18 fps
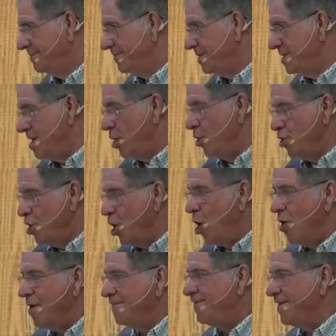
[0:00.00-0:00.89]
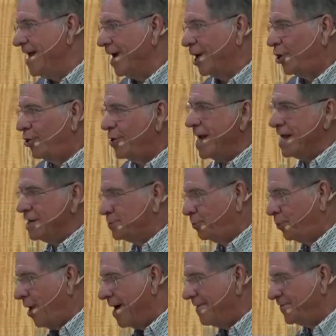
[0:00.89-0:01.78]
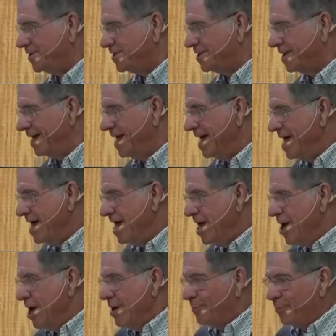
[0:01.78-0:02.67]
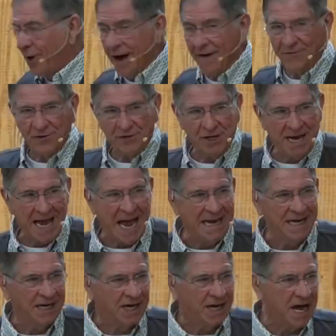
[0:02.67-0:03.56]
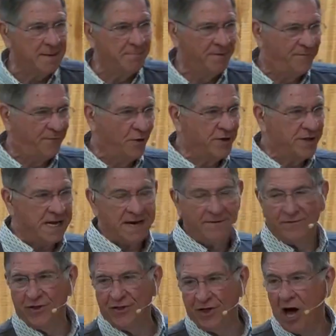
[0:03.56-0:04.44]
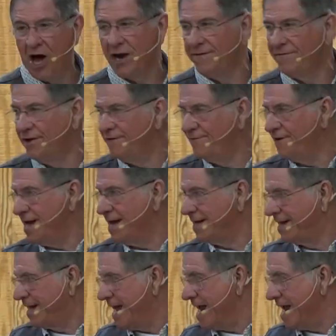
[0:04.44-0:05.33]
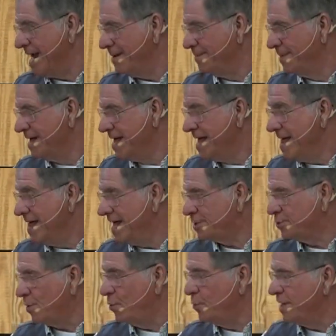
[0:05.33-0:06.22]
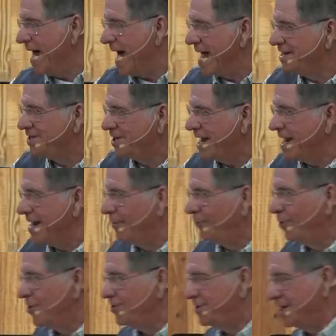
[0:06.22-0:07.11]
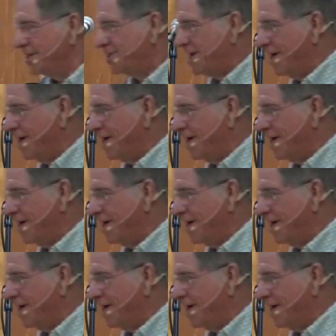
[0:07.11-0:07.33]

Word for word: No, no event creates prophecy. Prophecy had to come before they even thought of an event came. That's why when Isaiah wrote this